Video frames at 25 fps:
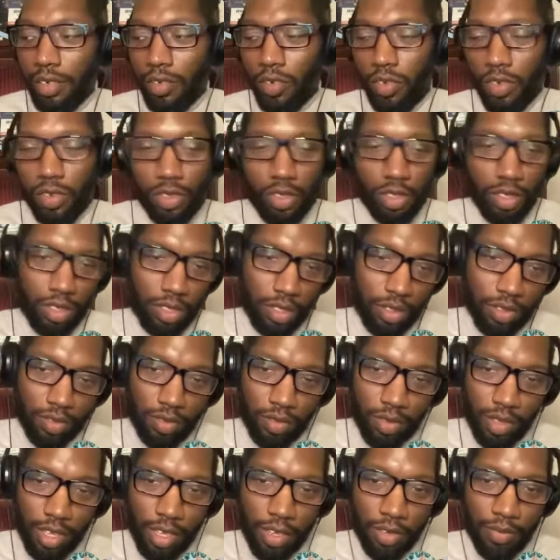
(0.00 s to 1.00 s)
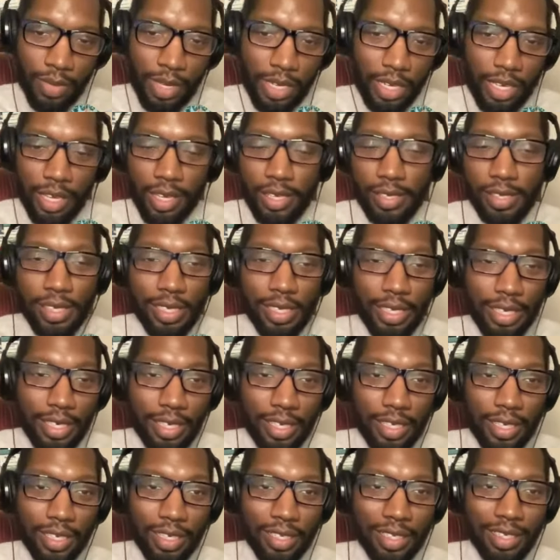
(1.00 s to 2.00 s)
Or in my case, I didn't
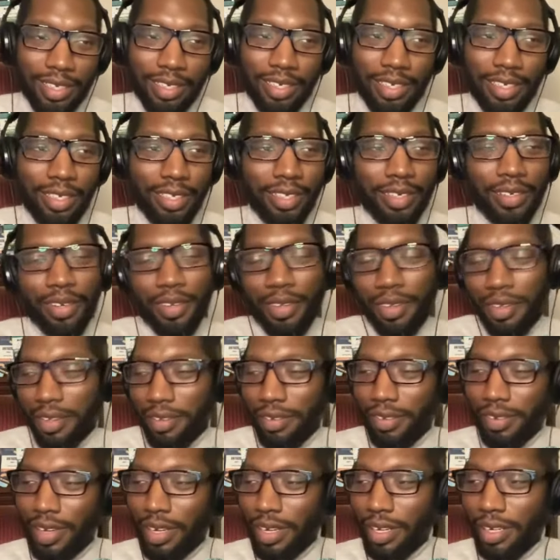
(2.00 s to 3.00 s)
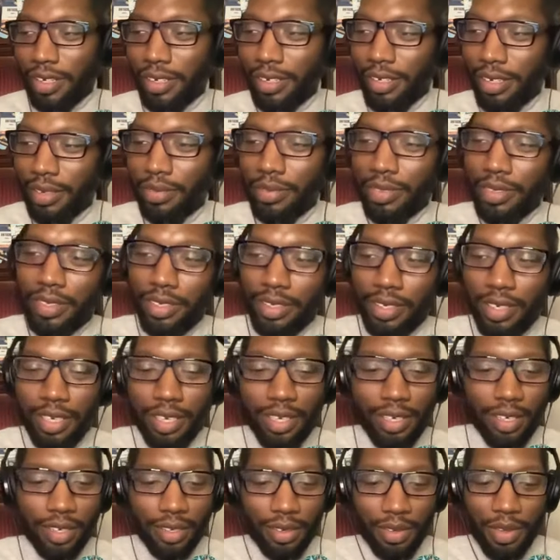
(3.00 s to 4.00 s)
get anything to eat, so I ate a sandwich
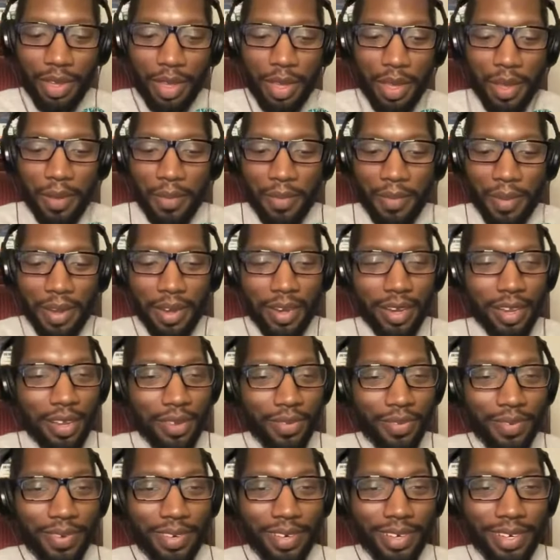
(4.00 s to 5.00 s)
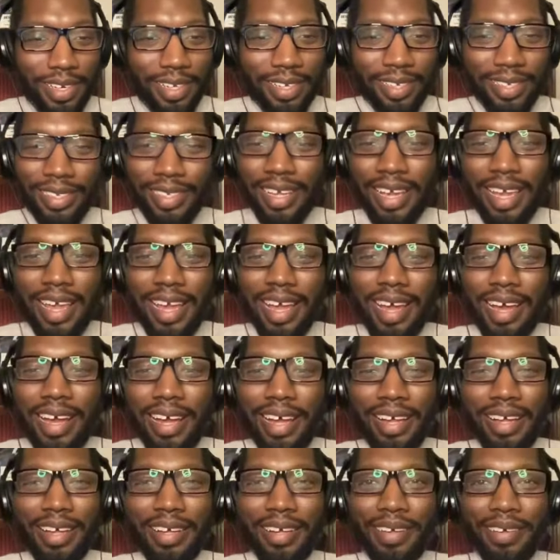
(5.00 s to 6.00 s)
tonight, but it is what it is.
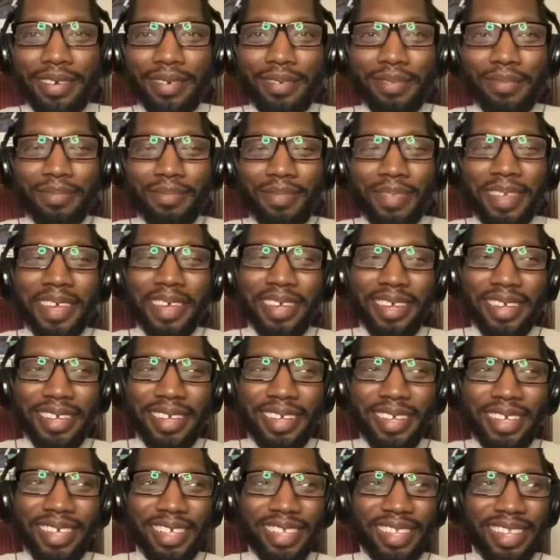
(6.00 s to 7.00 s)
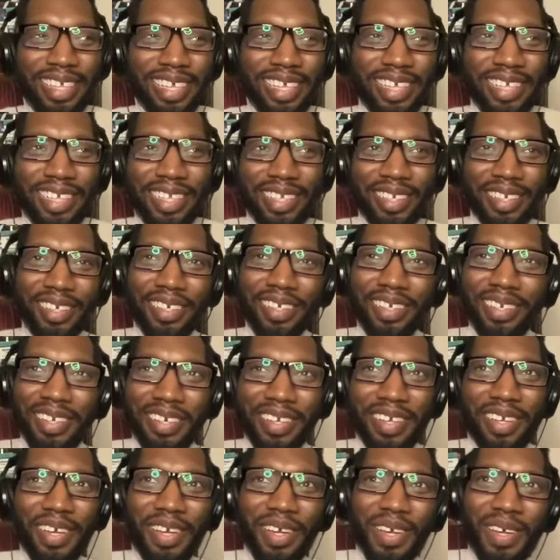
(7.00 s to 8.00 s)
Then
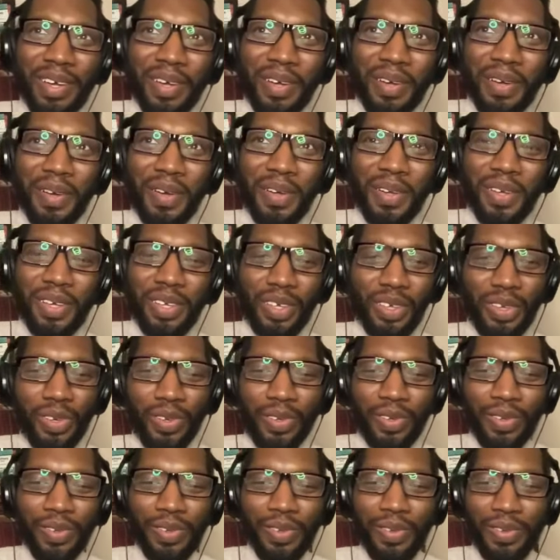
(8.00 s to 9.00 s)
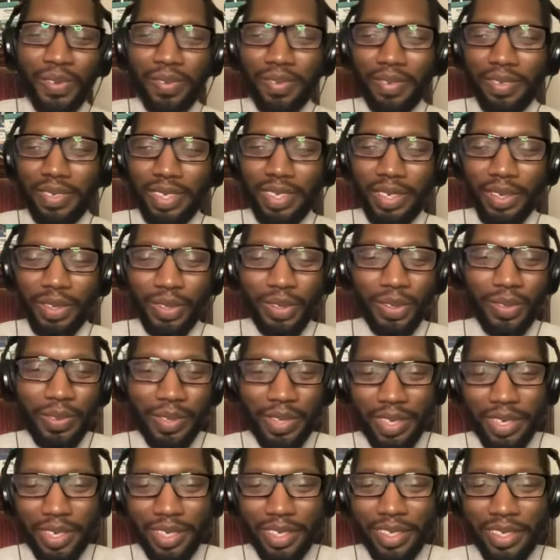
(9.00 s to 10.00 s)
you go to
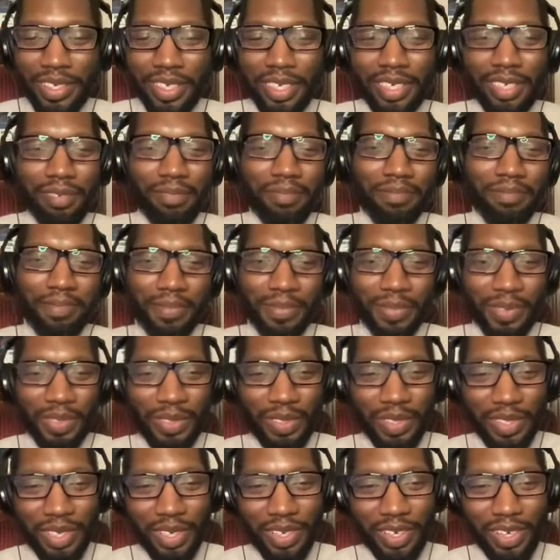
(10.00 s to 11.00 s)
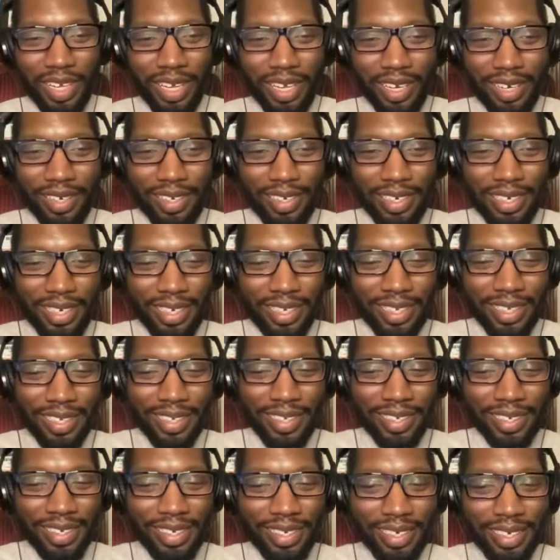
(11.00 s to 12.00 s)
work early, you go head on
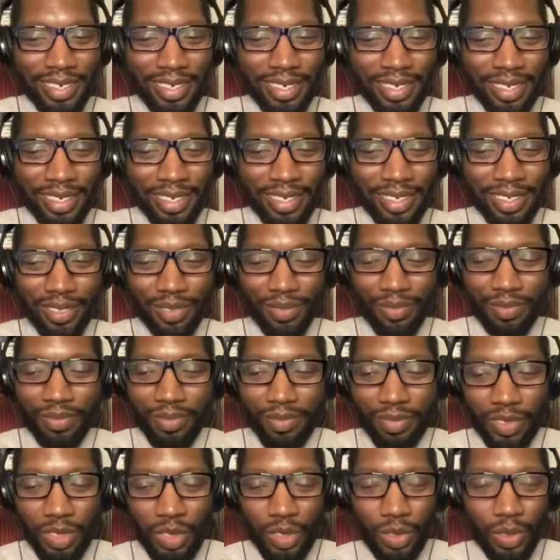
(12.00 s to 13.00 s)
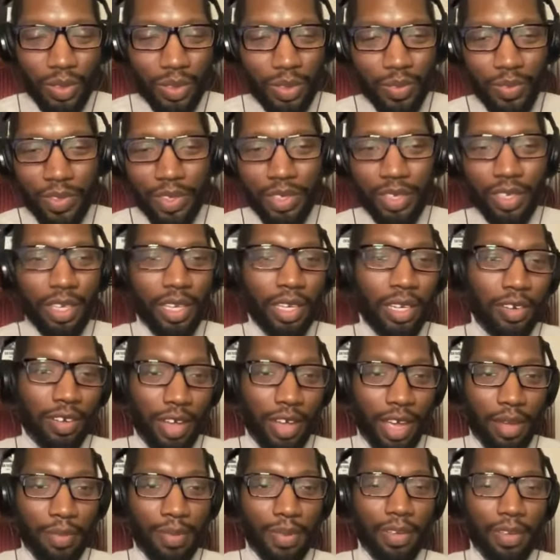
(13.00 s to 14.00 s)
and show up to work, and you're
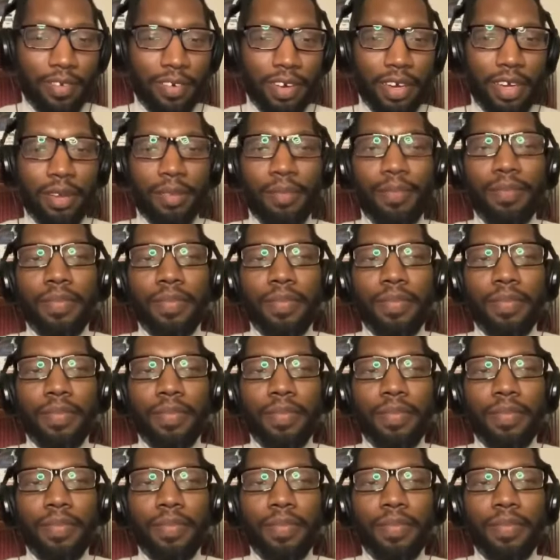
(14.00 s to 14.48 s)
happy, right?